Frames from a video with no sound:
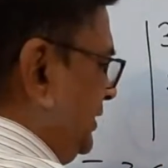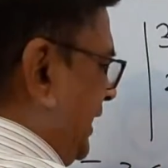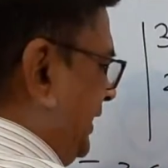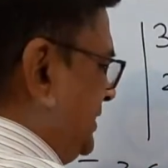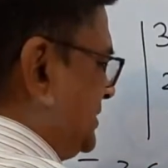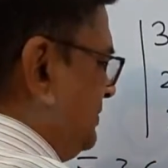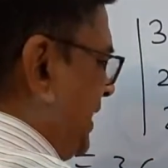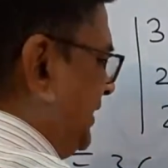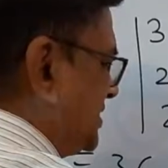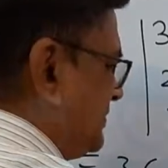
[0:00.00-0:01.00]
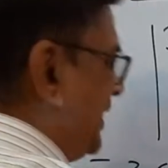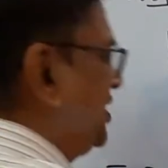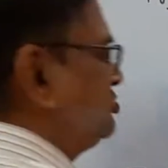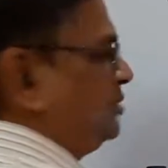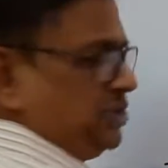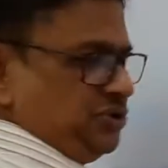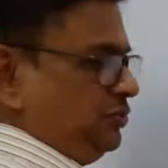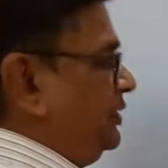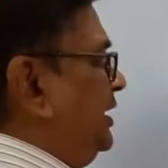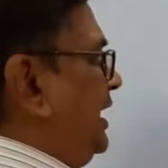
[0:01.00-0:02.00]
that is minus minus plus
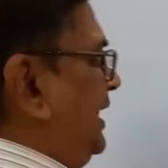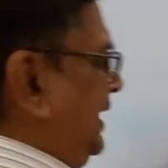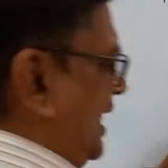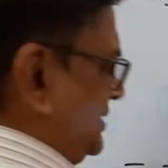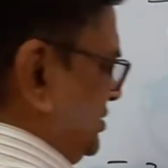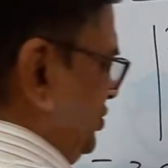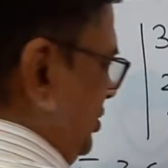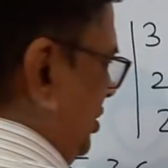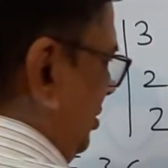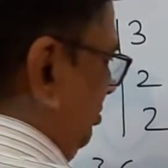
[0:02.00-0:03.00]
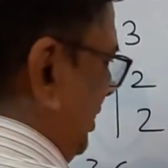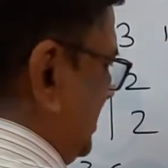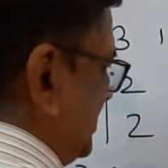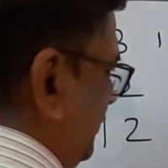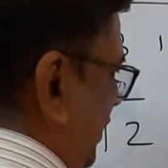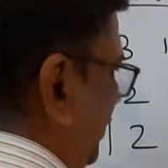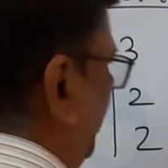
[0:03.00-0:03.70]
2, and last plus 1